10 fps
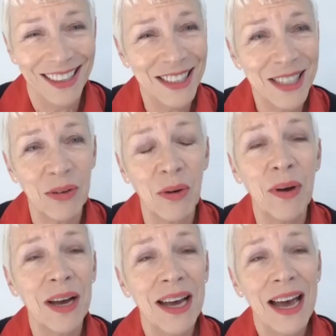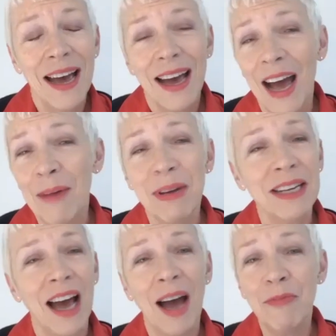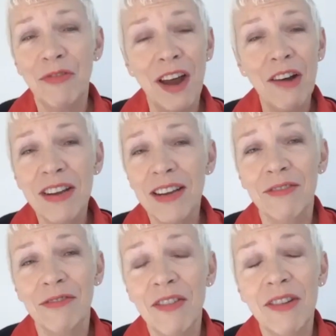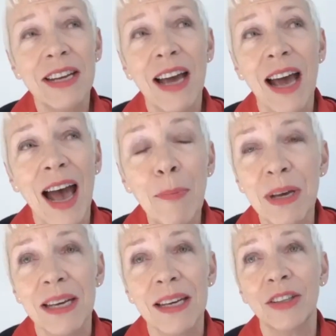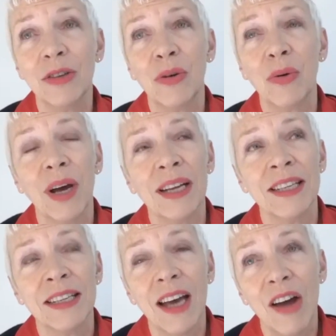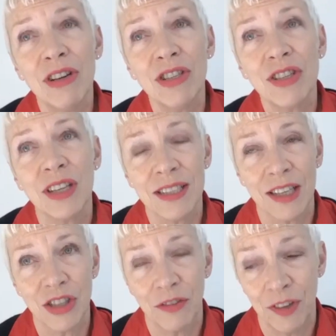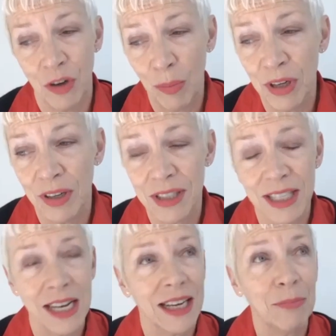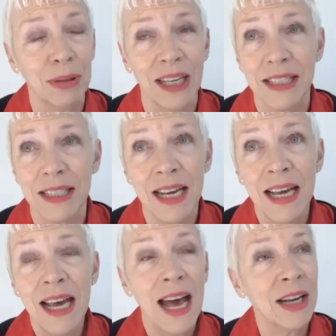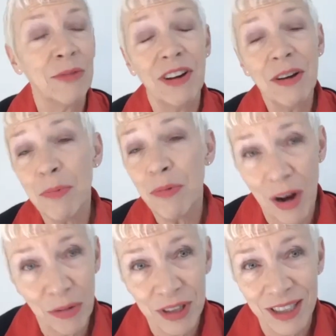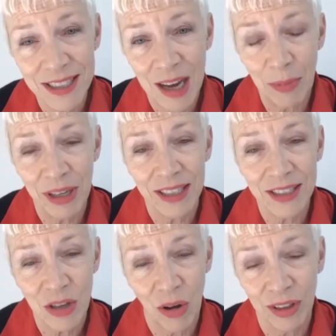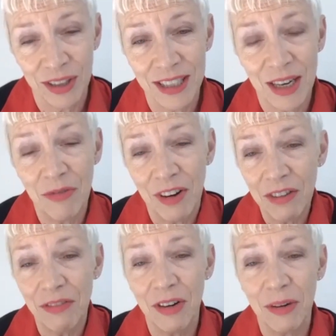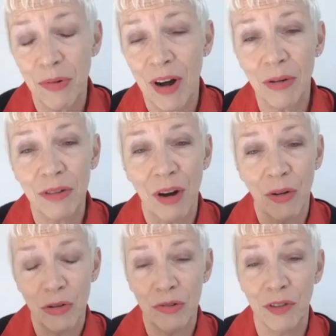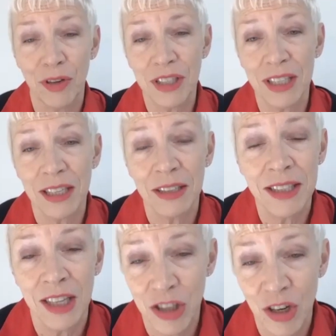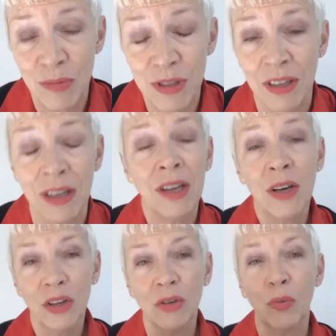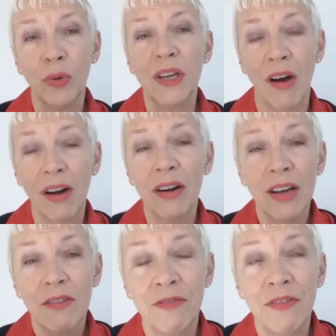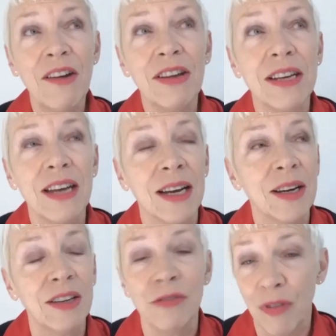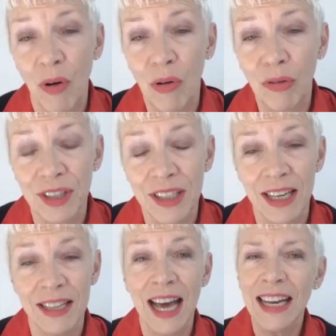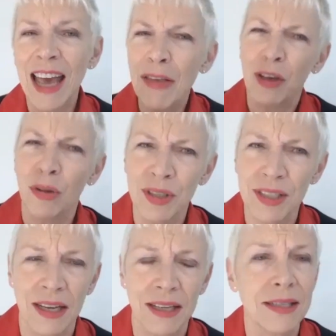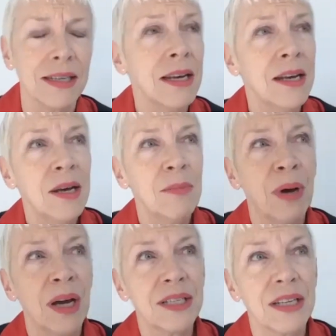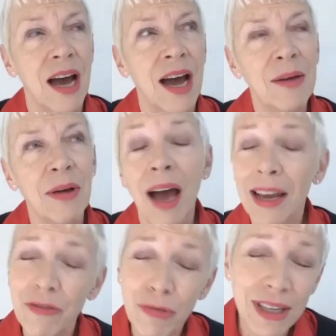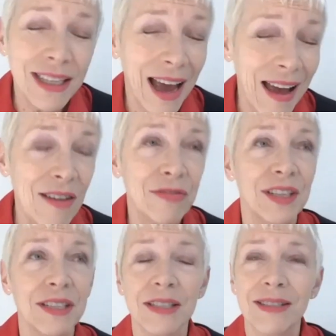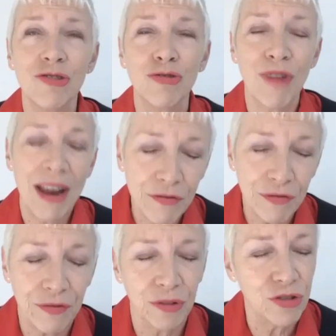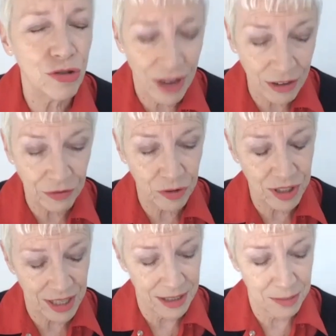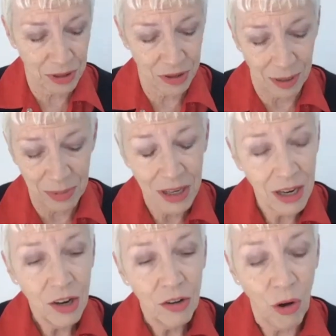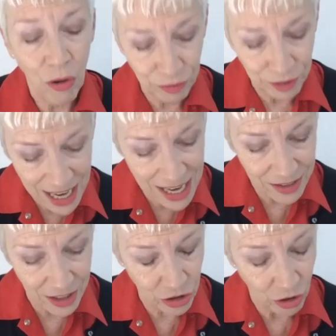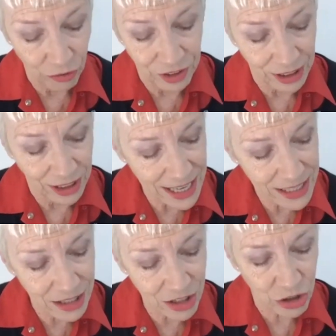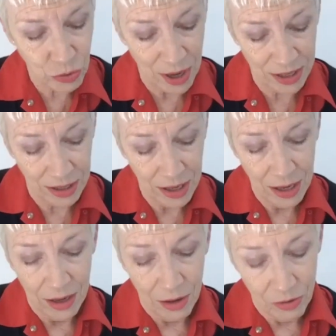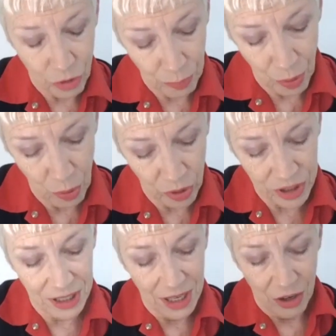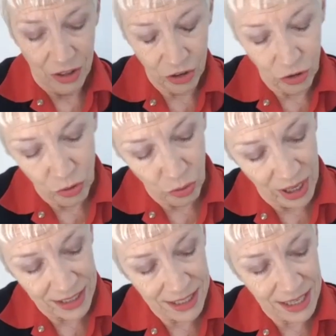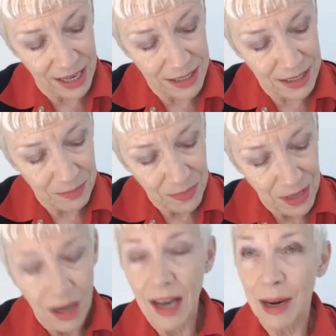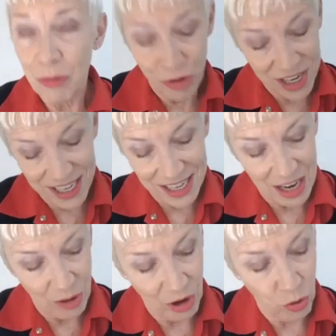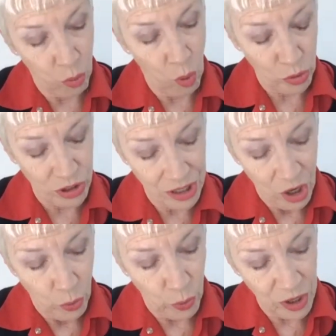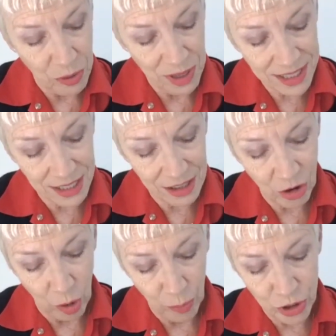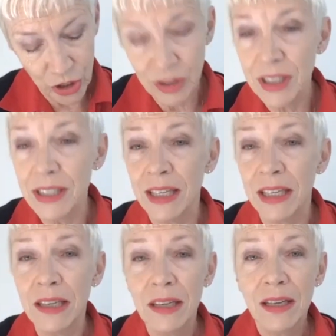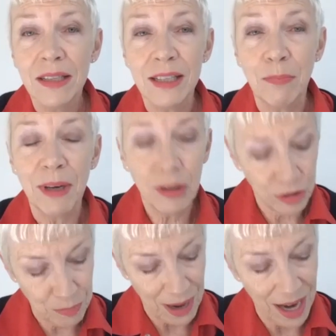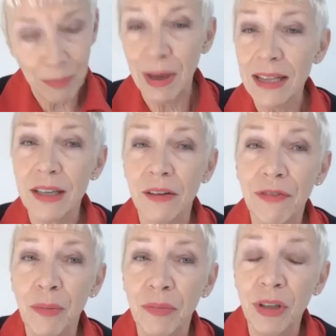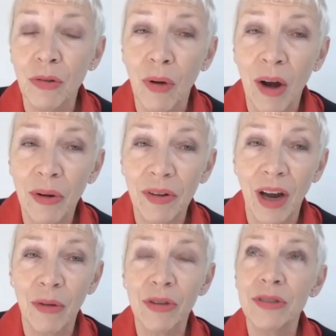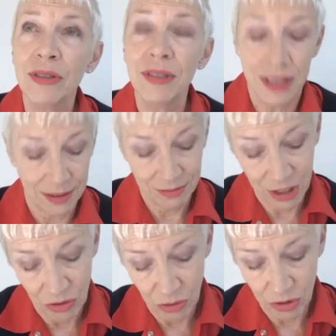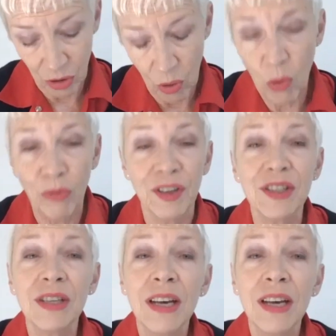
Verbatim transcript: And so, I mean, I'm very, very happy, you know, and encouraged that such a phenomena is taking place and I'm very proud that it's happening in Scotland. And I'm very, very proud of our university in the terms that you know we are very uh, involved in, in that ethical sense. But I, I really have this dreadful, dreadful sense because I mean, of late, the of the latest UN report that you know it says, and I'm reading now, I quote, we are missing the opportunity to build back better from you know our our you know COVID